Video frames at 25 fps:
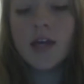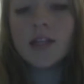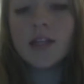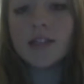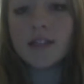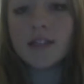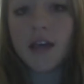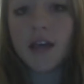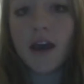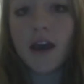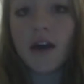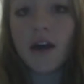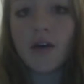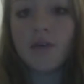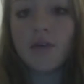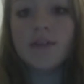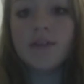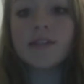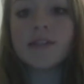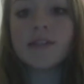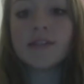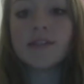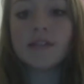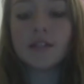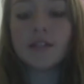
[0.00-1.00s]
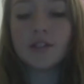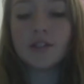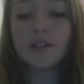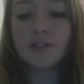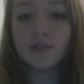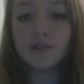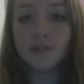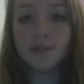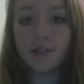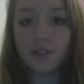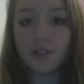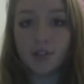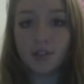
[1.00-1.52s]
Tau is essential
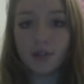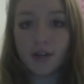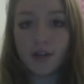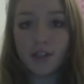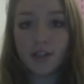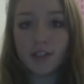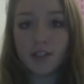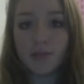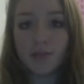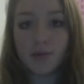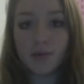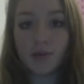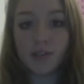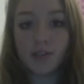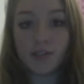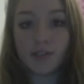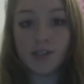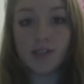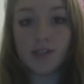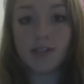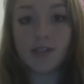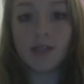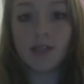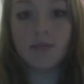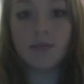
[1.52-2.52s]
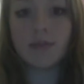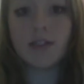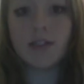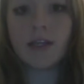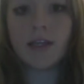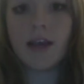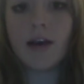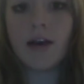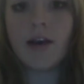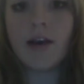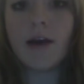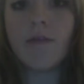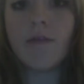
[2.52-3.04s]
in the transport system to
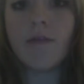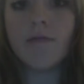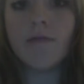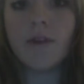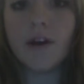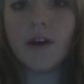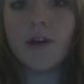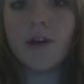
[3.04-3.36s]
carry out vital